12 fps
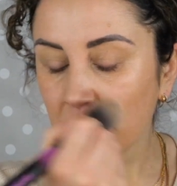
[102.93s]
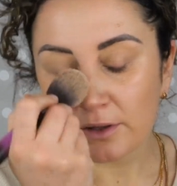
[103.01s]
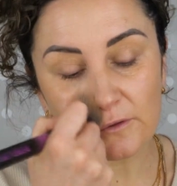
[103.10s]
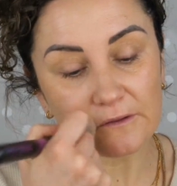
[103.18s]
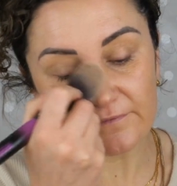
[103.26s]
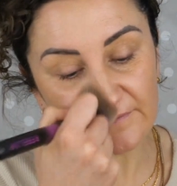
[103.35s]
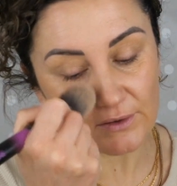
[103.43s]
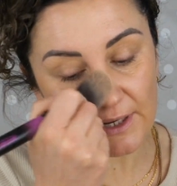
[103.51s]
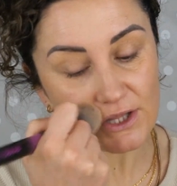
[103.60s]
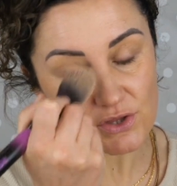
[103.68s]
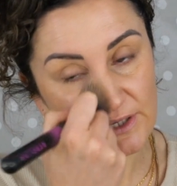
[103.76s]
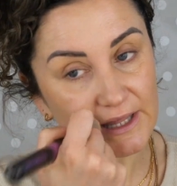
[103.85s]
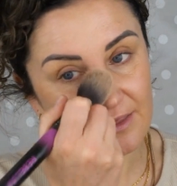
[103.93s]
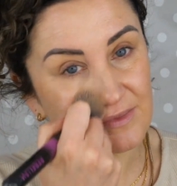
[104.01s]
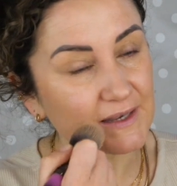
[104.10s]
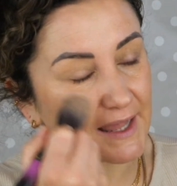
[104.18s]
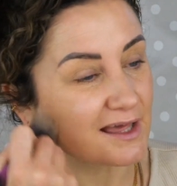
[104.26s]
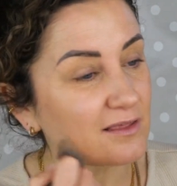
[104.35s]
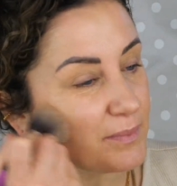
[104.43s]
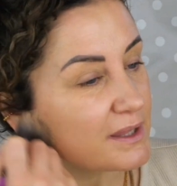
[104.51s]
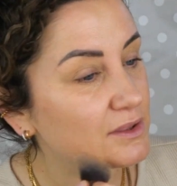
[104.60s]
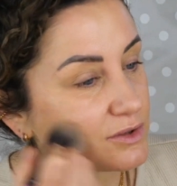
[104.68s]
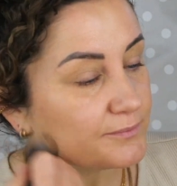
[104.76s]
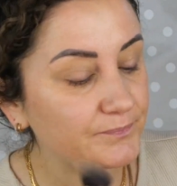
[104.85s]
So the foundation is the next
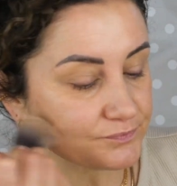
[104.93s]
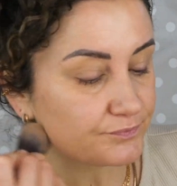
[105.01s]
bit.